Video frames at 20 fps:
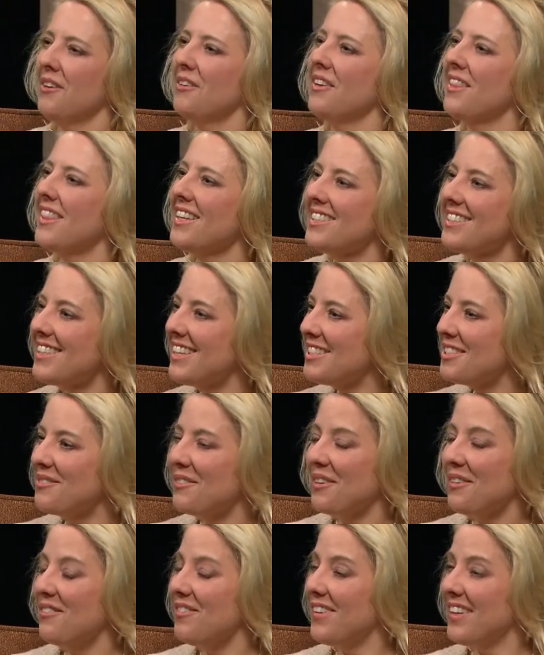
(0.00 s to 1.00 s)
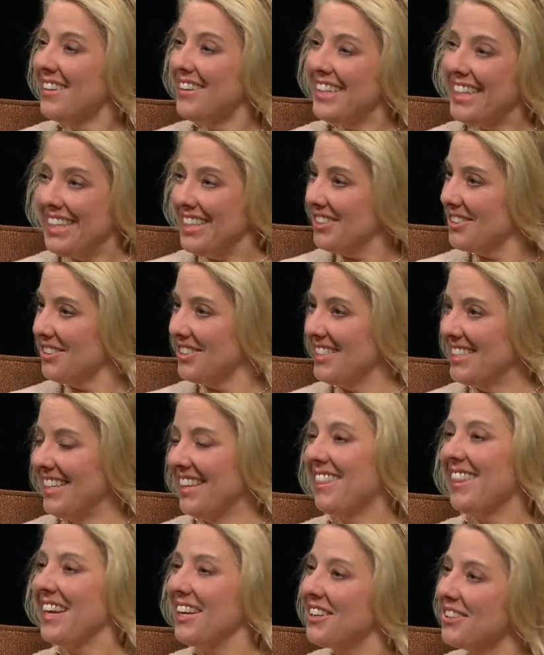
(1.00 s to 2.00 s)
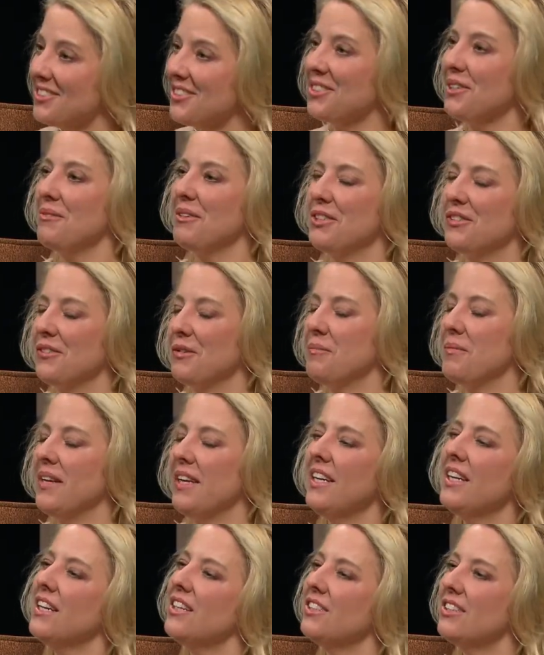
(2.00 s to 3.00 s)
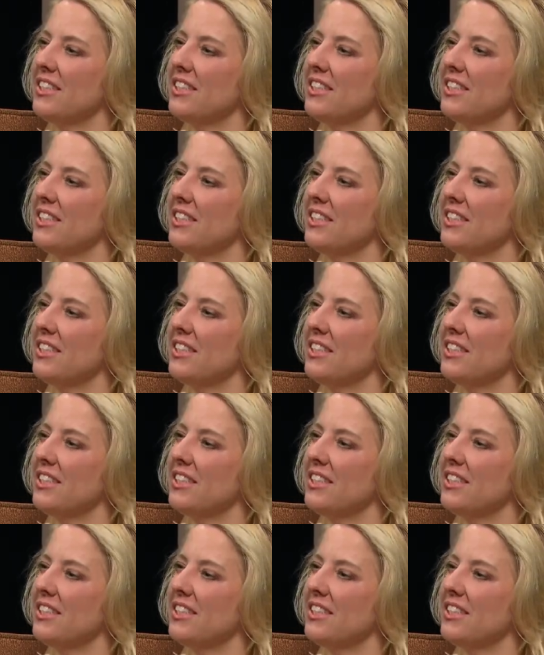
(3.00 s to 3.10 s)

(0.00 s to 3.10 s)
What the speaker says: Well, this has been very interesting. Thank you so much for being here